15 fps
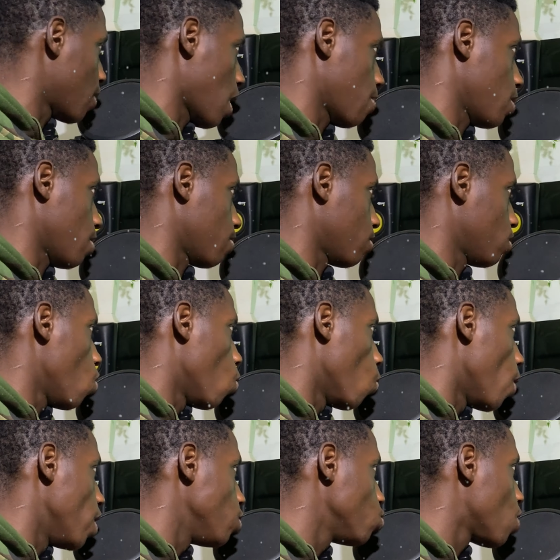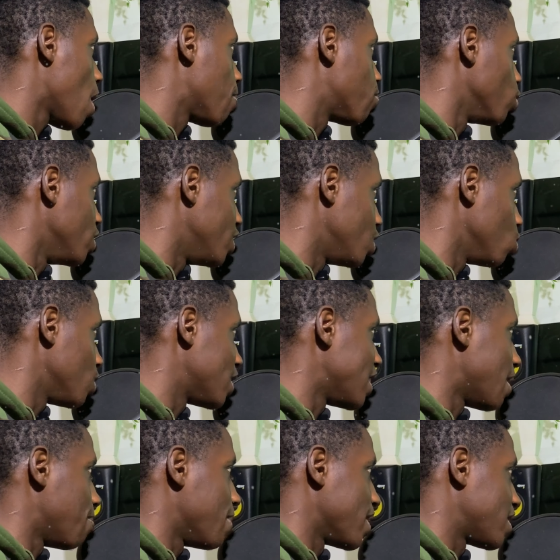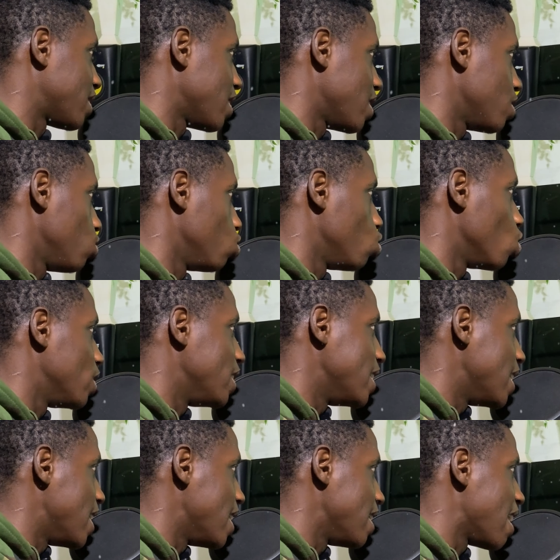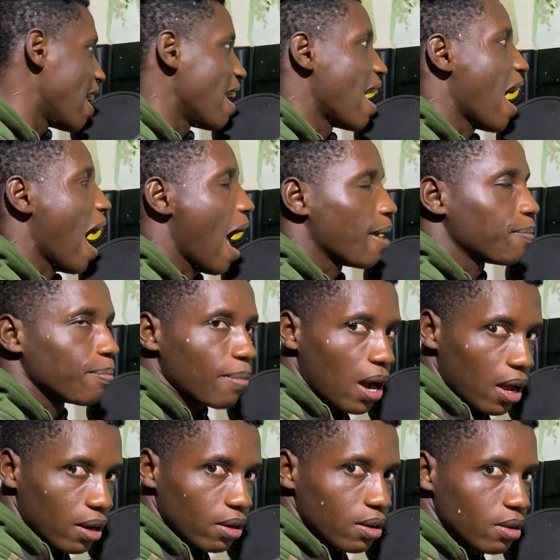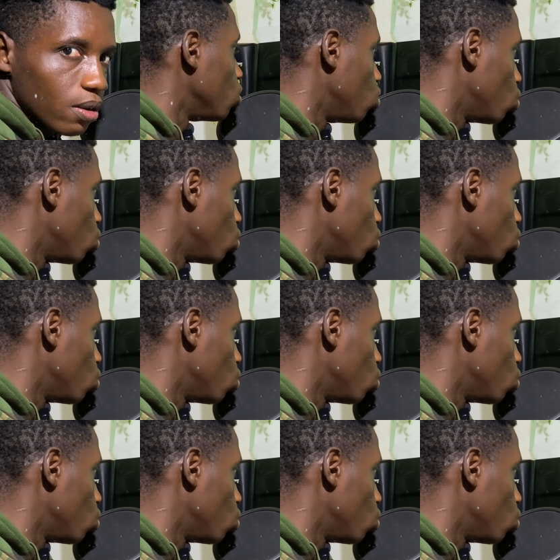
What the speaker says: problem. When you are producing and mixing, you don't need a hype man.